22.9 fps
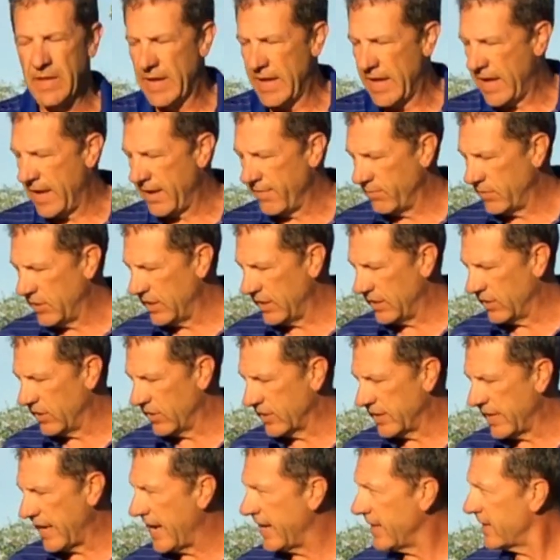I'm going to
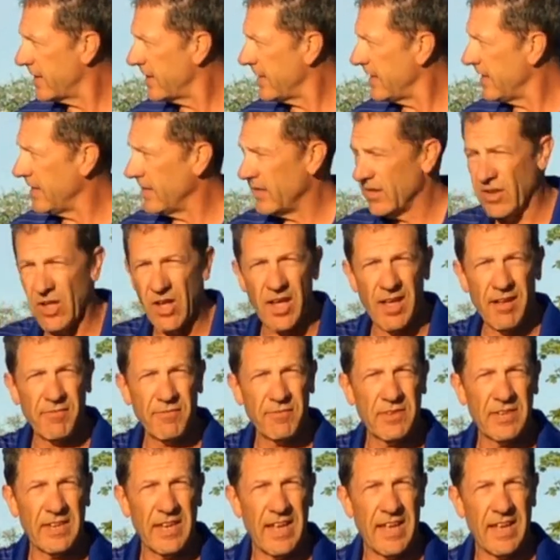look at the
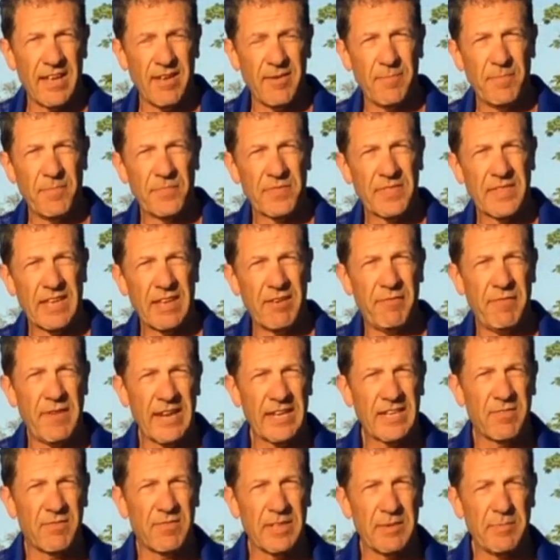loft
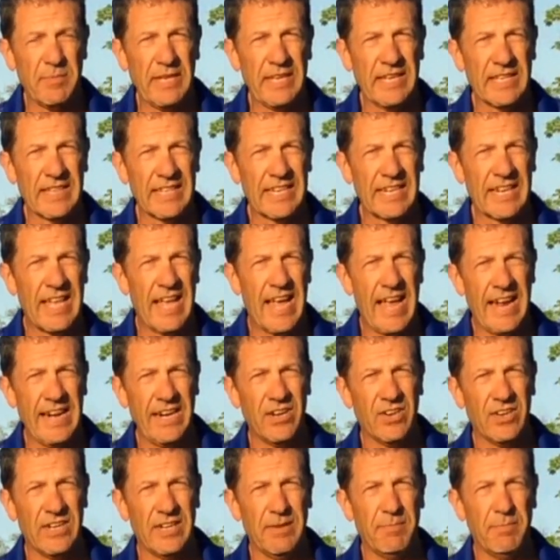effectively being a little
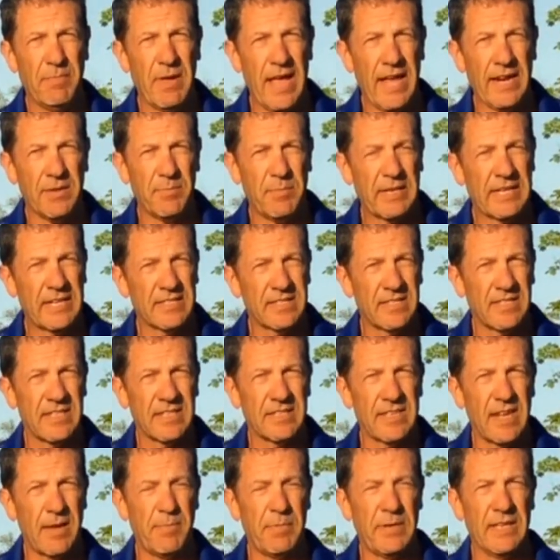higher at impact because of
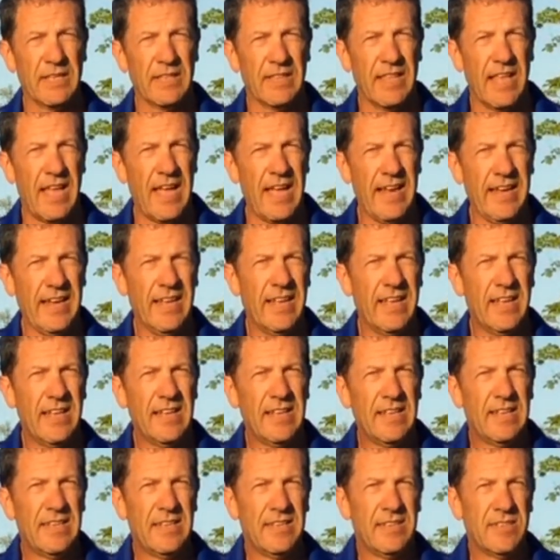this uphill lie.
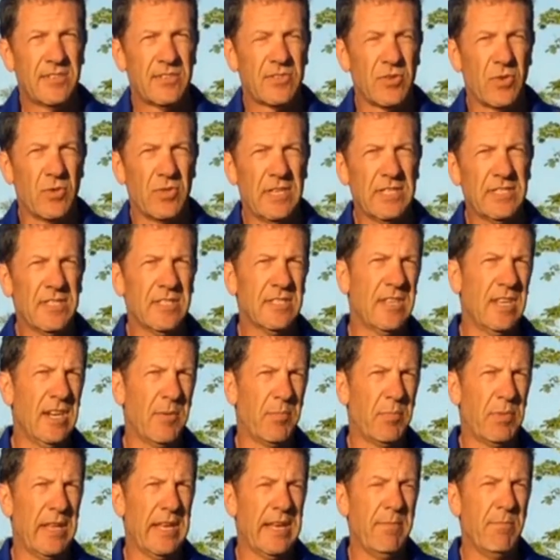So this is going to
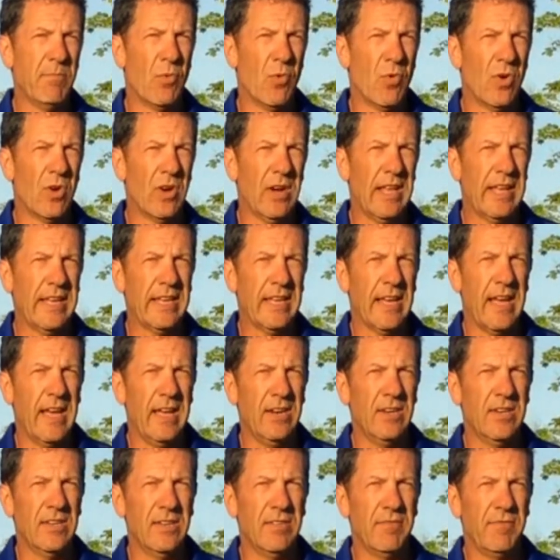play more like a
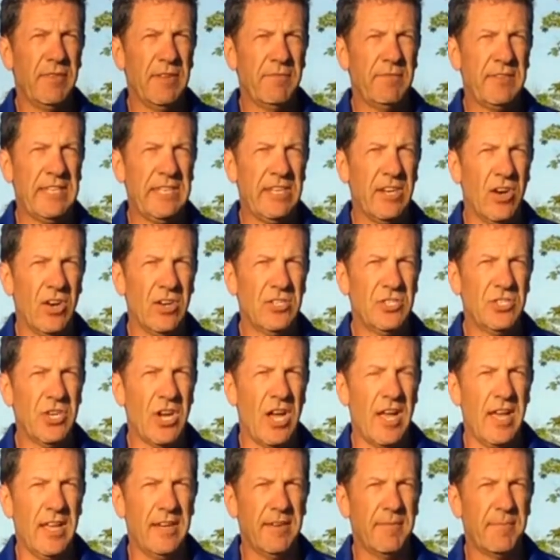150 yard
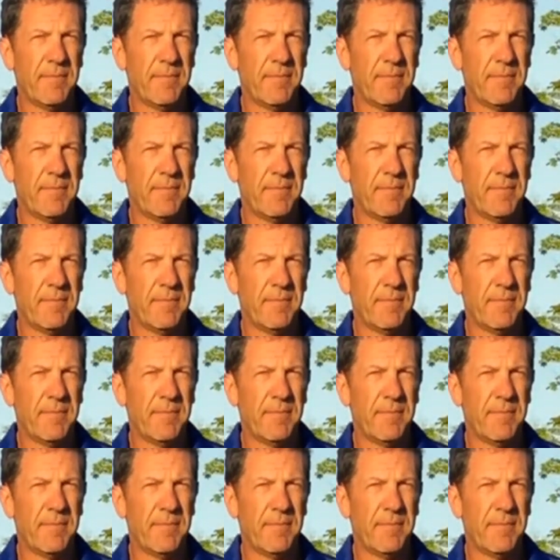shot,